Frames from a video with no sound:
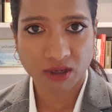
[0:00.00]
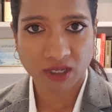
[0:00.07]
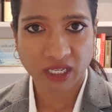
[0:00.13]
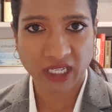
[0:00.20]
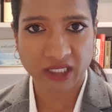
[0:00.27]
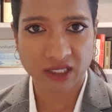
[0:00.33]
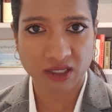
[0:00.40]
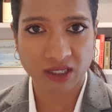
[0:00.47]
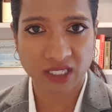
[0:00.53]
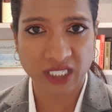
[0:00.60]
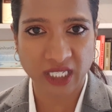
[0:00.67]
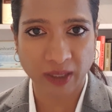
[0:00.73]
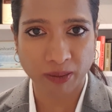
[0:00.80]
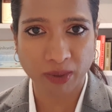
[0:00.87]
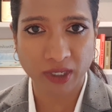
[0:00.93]
gets
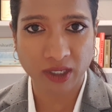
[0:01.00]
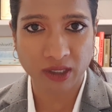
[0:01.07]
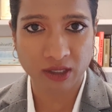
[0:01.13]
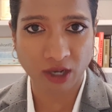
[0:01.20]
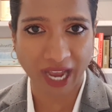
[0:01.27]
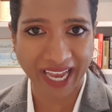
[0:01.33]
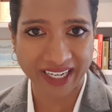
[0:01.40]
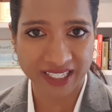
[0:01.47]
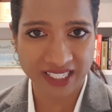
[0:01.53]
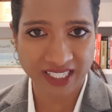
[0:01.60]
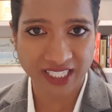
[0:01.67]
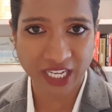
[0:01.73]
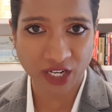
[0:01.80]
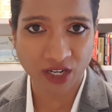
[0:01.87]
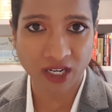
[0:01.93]
deepened at a
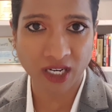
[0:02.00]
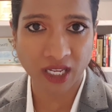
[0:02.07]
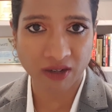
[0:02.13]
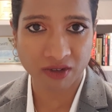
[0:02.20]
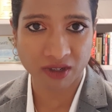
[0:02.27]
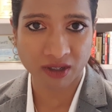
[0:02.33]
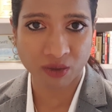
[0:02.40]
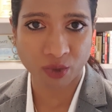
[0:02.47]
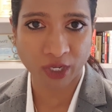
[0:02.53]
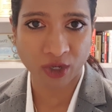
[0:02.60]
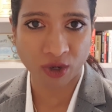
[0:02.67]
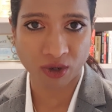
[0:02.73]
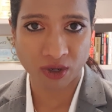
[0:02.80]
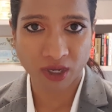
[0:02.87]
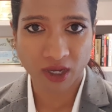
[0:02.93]
cellular level where
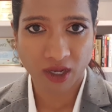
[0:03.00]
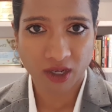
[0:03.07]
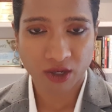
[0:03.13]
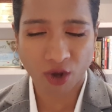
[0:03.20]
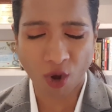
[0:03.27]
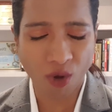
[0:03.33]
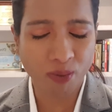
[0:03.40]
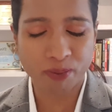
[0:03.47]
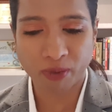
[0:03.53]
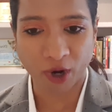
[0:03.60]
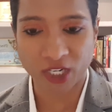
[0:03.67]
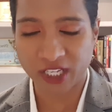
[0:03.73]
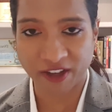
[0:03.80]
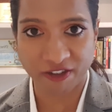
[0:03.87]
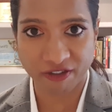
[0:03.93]
your whole
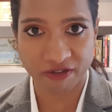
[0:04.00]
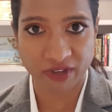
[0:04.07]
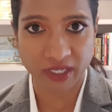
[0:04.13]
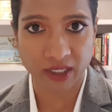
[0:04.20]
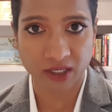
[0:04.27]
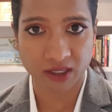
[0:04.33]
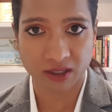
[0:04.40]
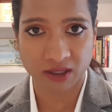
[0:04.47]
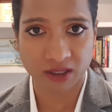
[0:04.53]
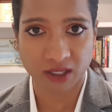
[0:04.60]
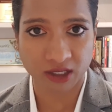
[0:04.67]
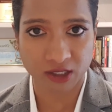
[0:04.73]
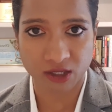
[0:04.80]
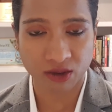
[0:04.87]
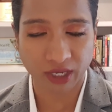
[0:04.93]
body feels
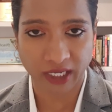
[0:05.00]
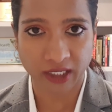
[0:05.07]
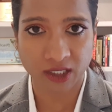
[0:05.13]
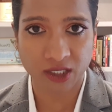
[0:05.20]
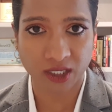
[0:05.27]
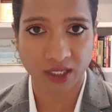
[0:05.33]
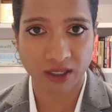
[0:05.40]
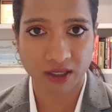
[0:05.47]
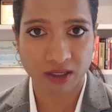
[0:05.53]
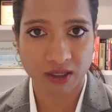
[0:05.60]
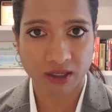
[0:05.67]
this new energy.